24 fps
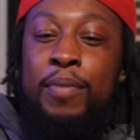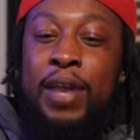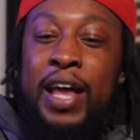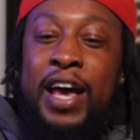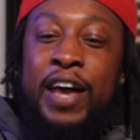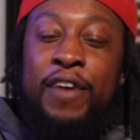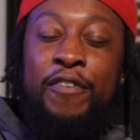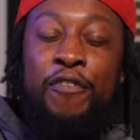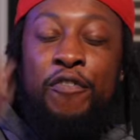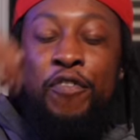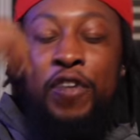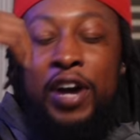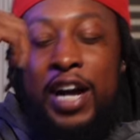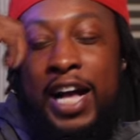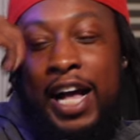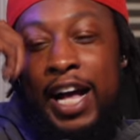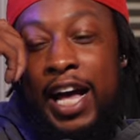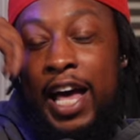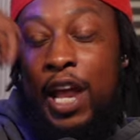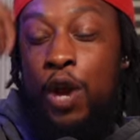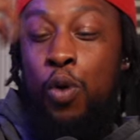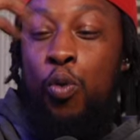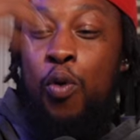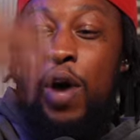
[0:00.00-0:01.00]
like, fuck, I
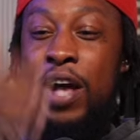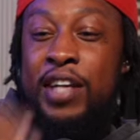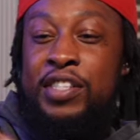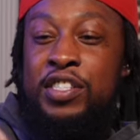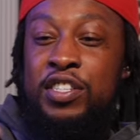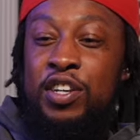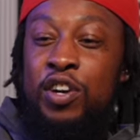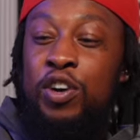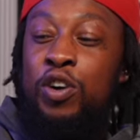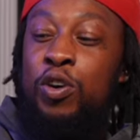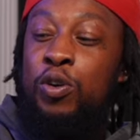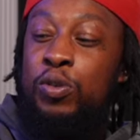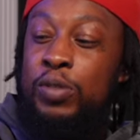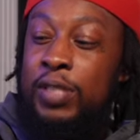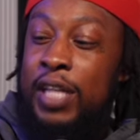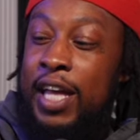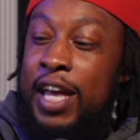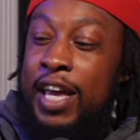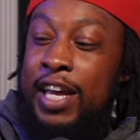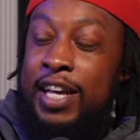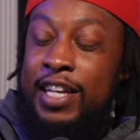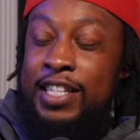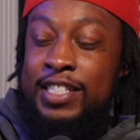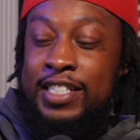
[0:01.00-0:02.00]
gotta watch the whole
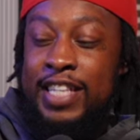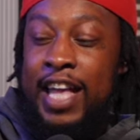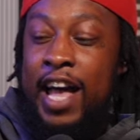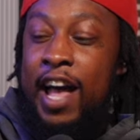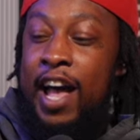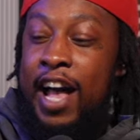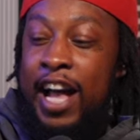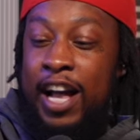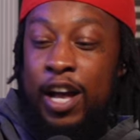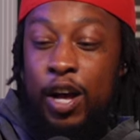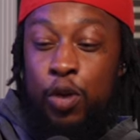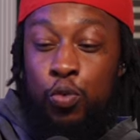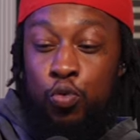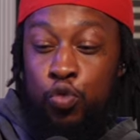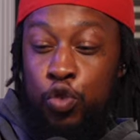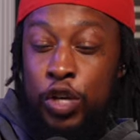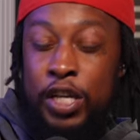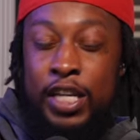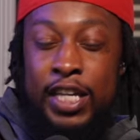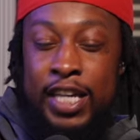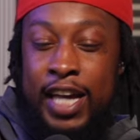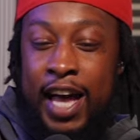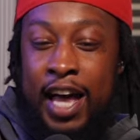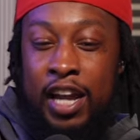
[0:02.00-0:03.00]
thing because now I
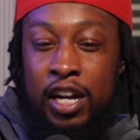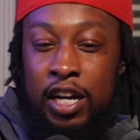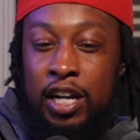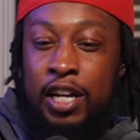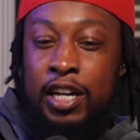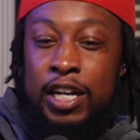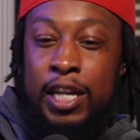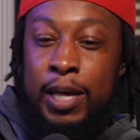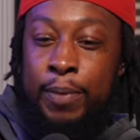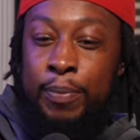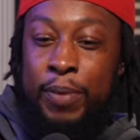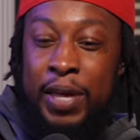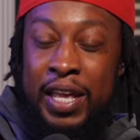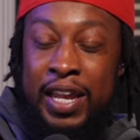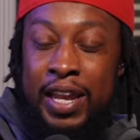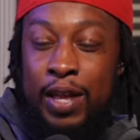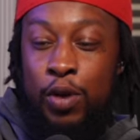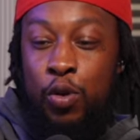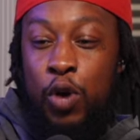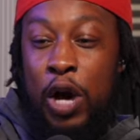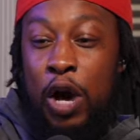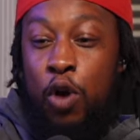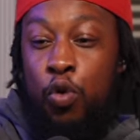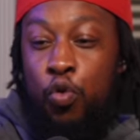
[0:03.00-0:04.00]
really gotta clip it
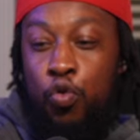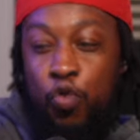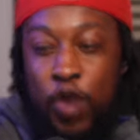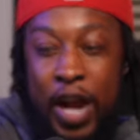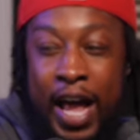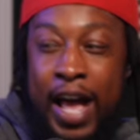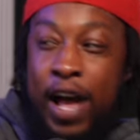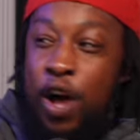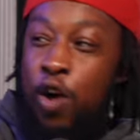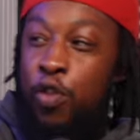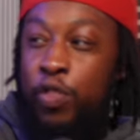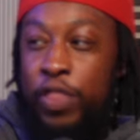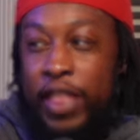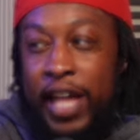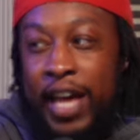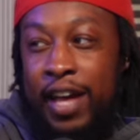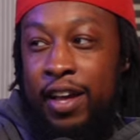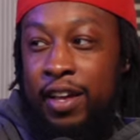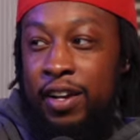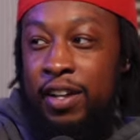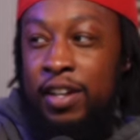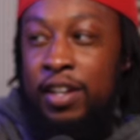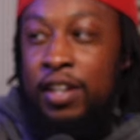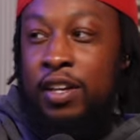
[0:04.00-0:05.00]
yeah. around
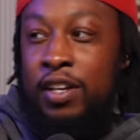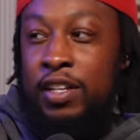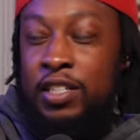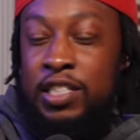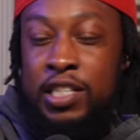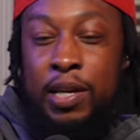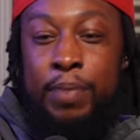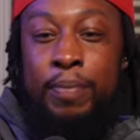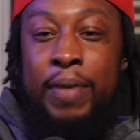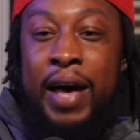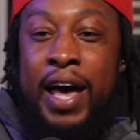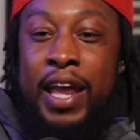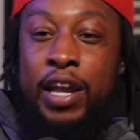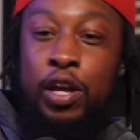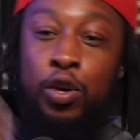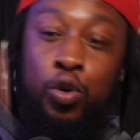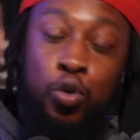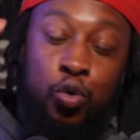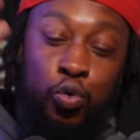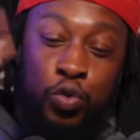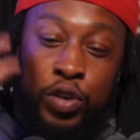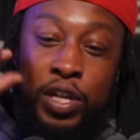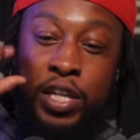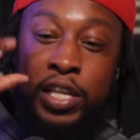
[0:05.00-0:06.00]
that. Yeah. Somebody
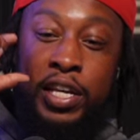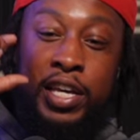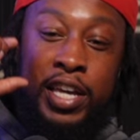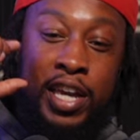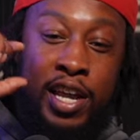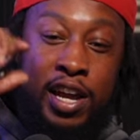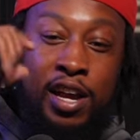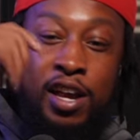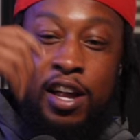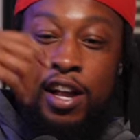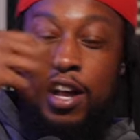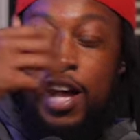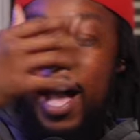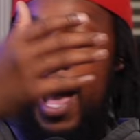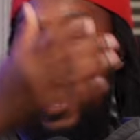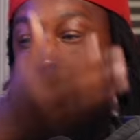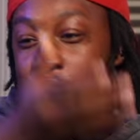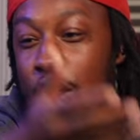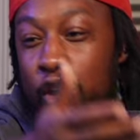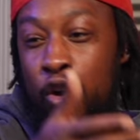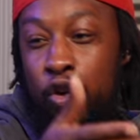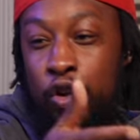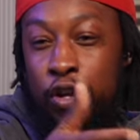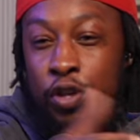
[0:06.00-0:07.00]
who really cared got to
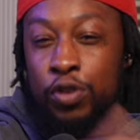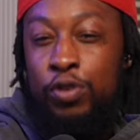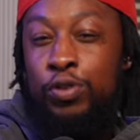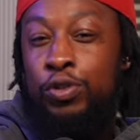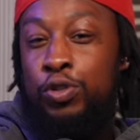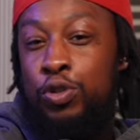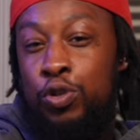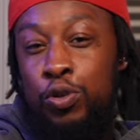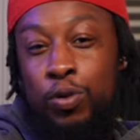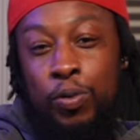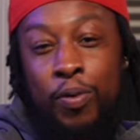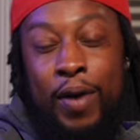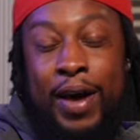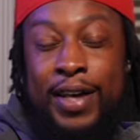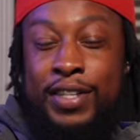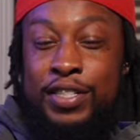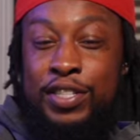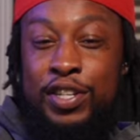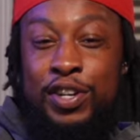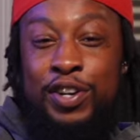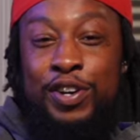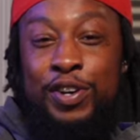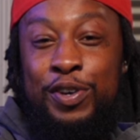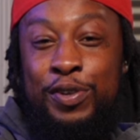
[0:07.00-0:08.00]
go to YouTube, watch
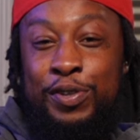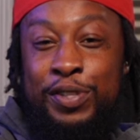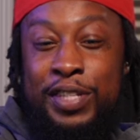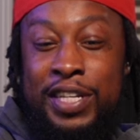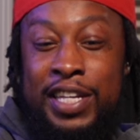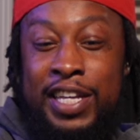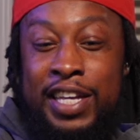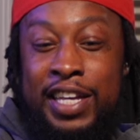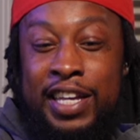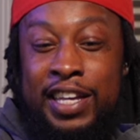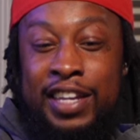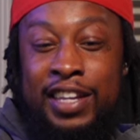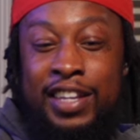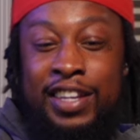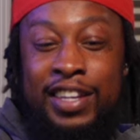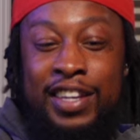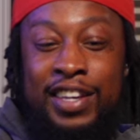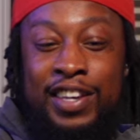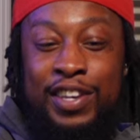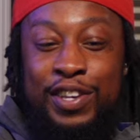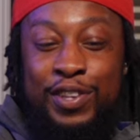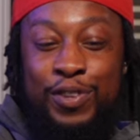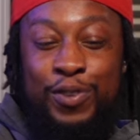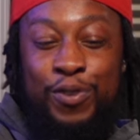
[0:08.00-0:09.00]
the whole thing.
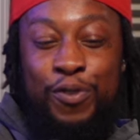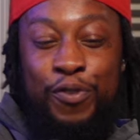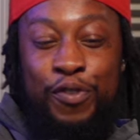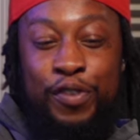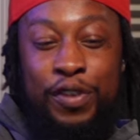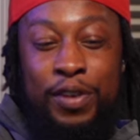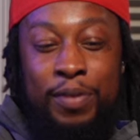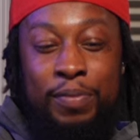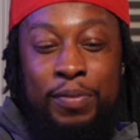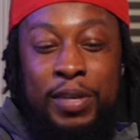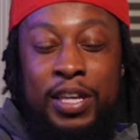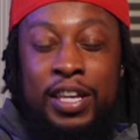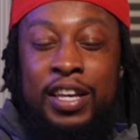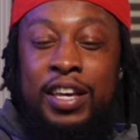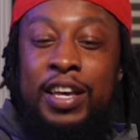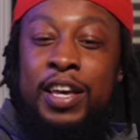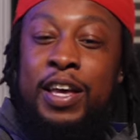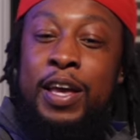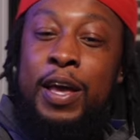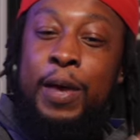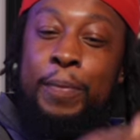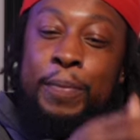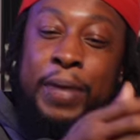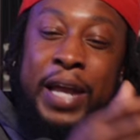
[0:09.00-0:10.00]
Mm-hmm. You feel me?
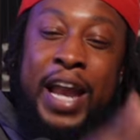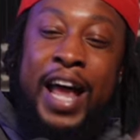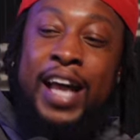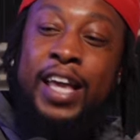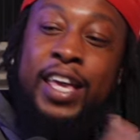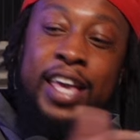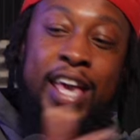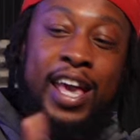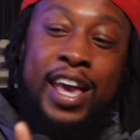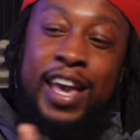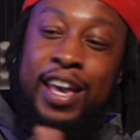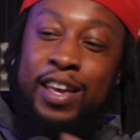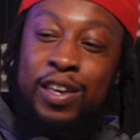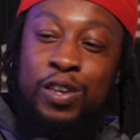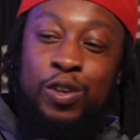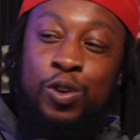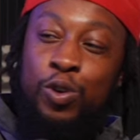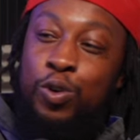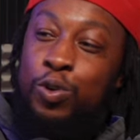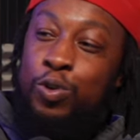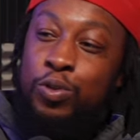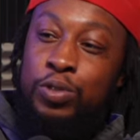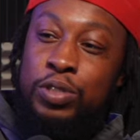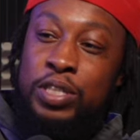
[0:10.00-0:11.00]
But I can't
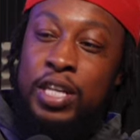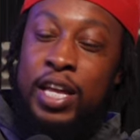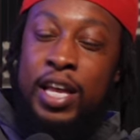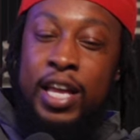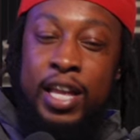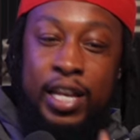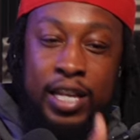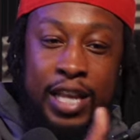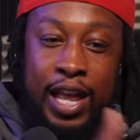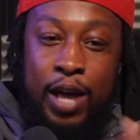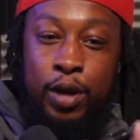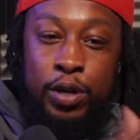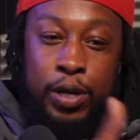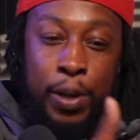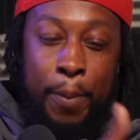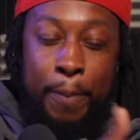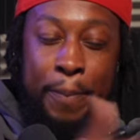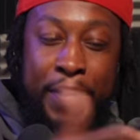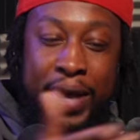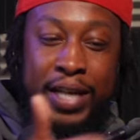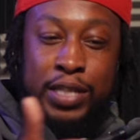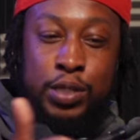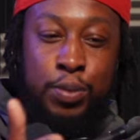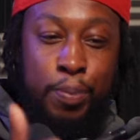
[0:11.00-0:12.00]
use that. The
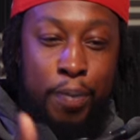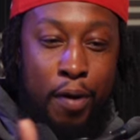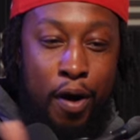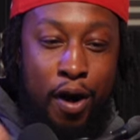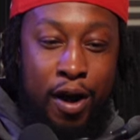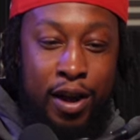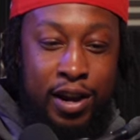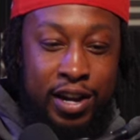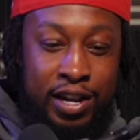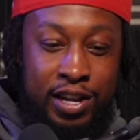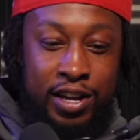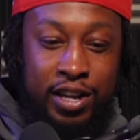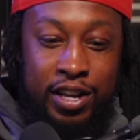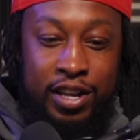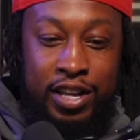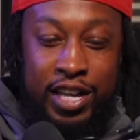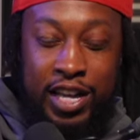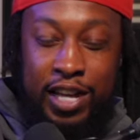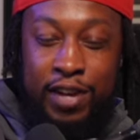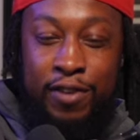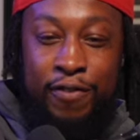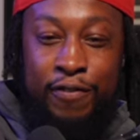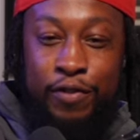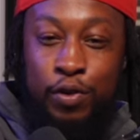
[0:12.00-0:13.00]
best part of the
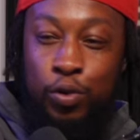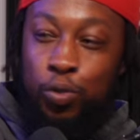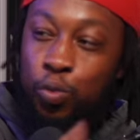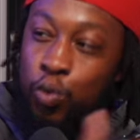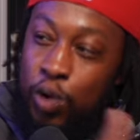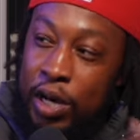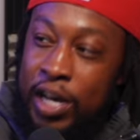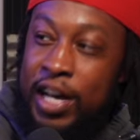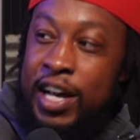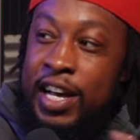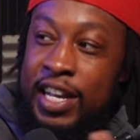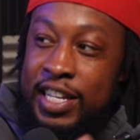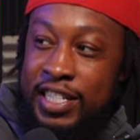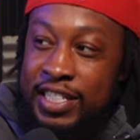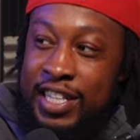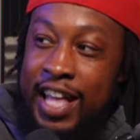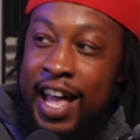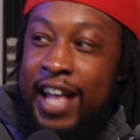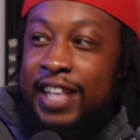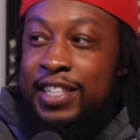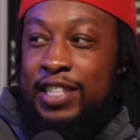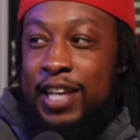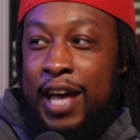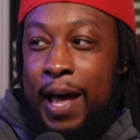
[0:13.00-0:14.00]
interview was
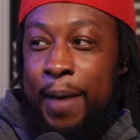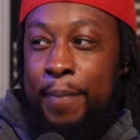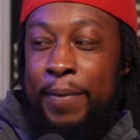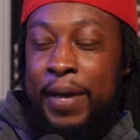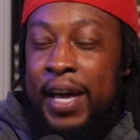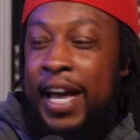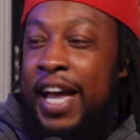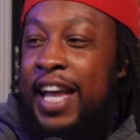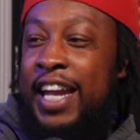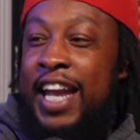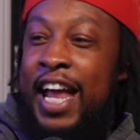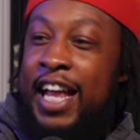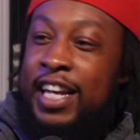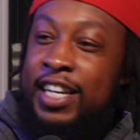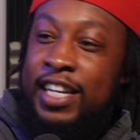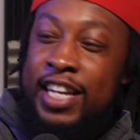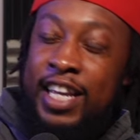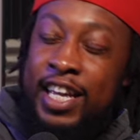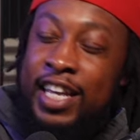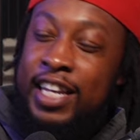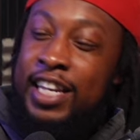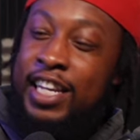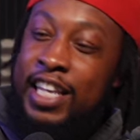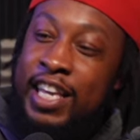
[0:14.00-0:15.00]
that topic, right. and I
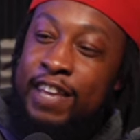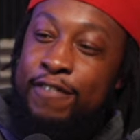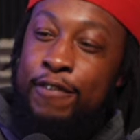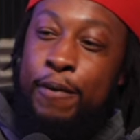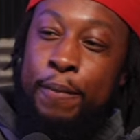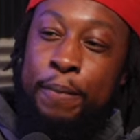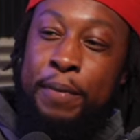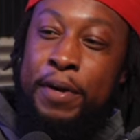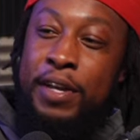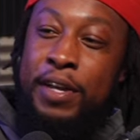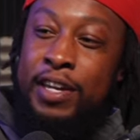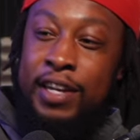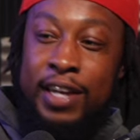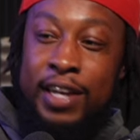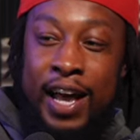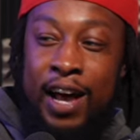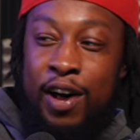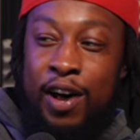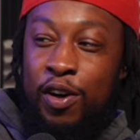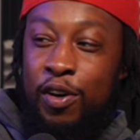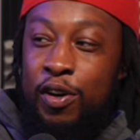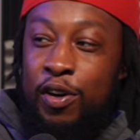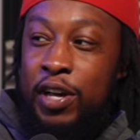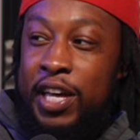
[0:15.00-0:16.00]
didn't even put it
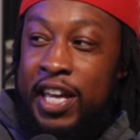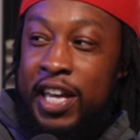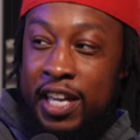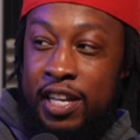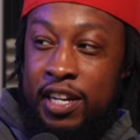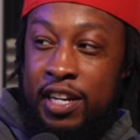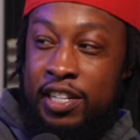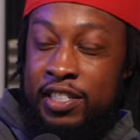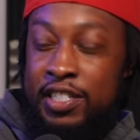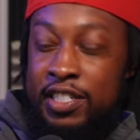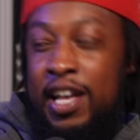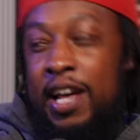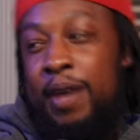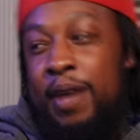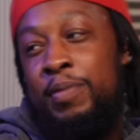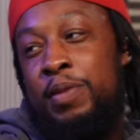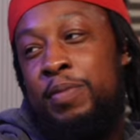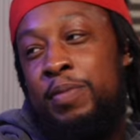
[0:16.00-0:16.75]
out in a timely